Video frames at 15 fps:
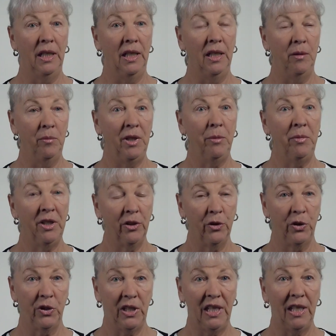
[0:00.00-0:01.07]
and made me
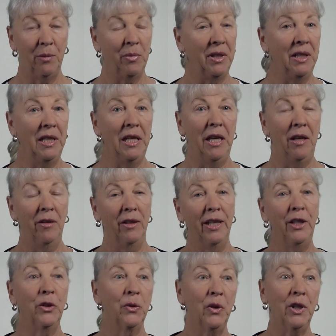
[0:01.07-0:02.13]
understand. But
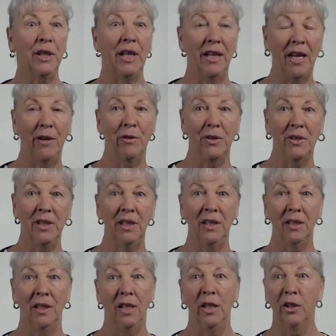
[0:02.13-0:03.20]
later on, and I was
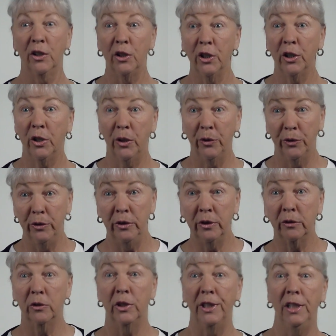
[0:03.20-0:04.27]
thinking, they're going to go through the
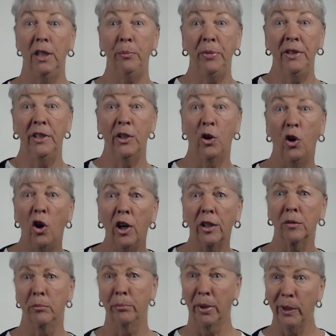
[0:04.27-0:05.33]
groin, up into the
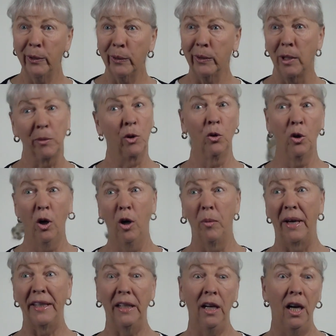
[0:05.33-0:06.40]
heart and burn. I'm going, oh
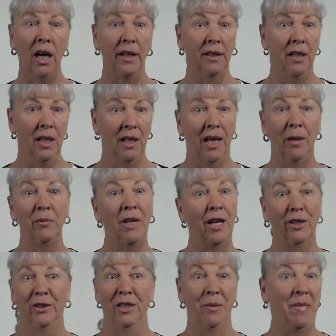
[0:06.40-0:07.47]
my God, I'm
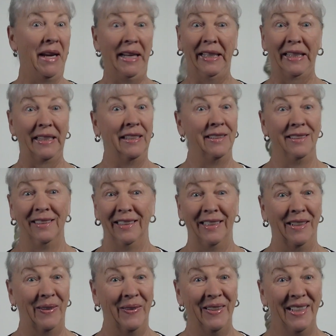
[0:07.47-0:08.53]
not going to make it, you
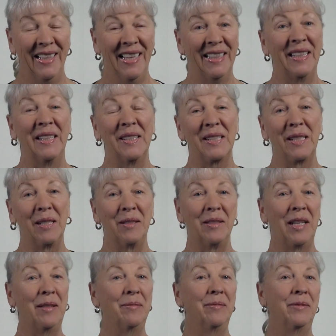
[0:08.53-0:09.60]
know, because uh,
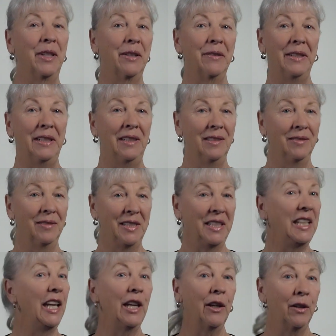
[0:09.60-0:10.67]
I'm very
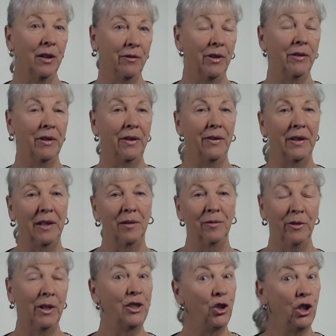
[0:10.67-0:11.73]
scared of everything.
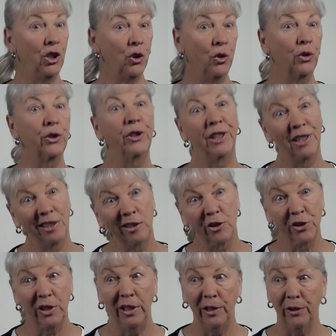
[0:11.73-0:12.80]
As you get older, you get a little
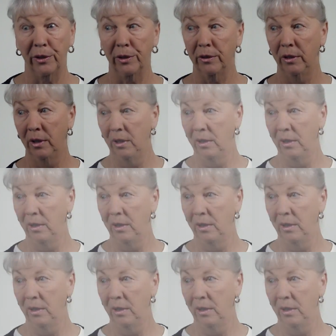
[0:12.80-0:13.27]
scareder.